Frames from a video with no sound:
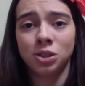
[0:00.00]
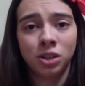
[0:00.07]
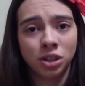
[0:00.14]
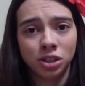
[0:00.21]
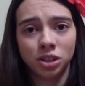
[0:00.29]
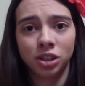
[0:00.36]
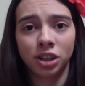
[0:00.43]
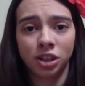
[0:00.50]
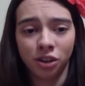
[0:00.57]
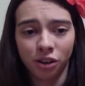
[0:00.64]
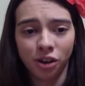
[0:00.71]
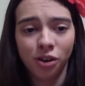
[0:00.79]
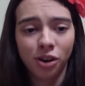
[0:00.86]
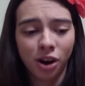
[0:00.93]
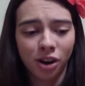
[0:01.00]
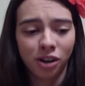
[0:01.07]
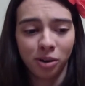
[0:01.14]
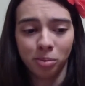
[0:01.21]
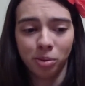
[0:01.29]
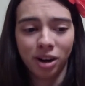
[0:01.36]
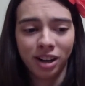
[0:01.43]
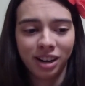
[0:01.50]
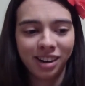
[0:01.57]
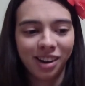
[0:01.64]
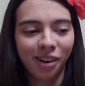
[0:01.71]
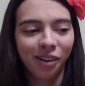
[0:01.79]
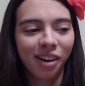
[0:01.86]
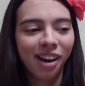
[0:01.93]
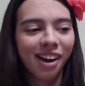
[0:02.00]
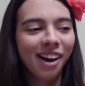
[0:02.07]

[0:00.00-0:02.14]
you can just look in your note card and your brain can go,